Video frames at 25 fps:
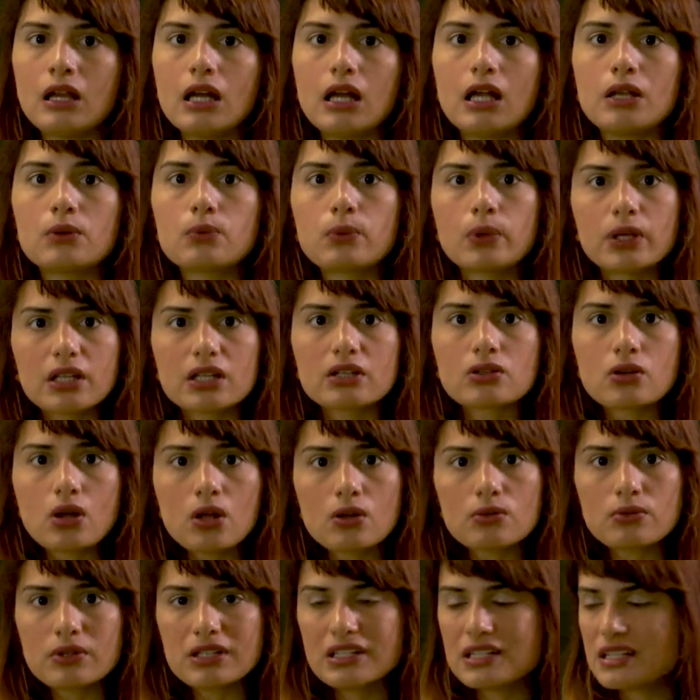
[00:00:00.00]
And we can
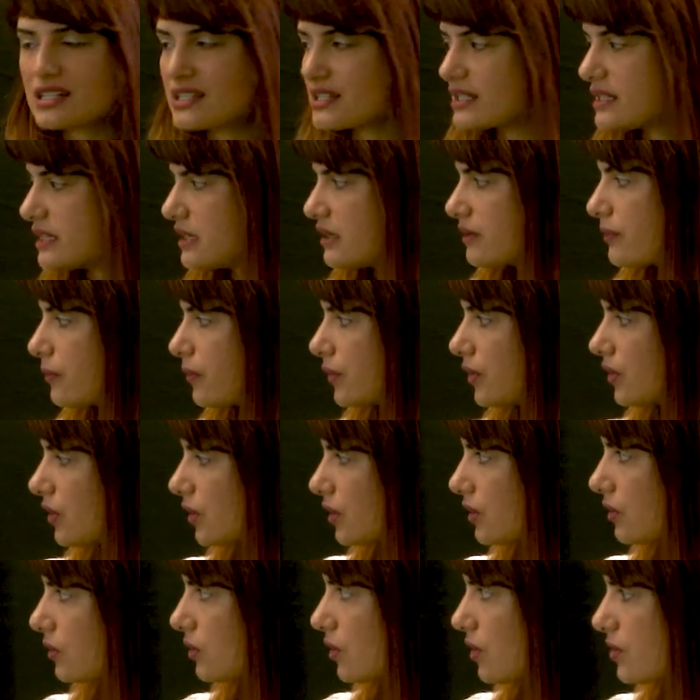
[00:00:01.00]
already see, if we
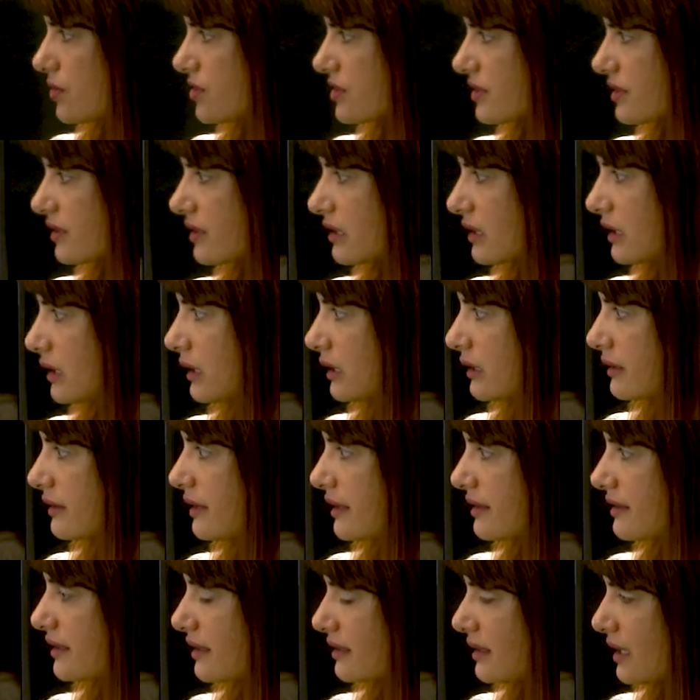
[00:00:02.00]
look closely,
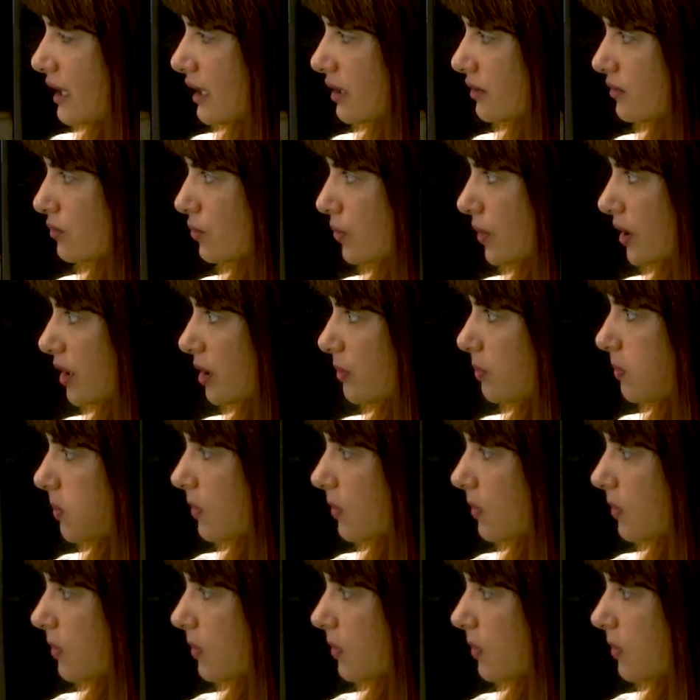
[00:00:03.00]
that the network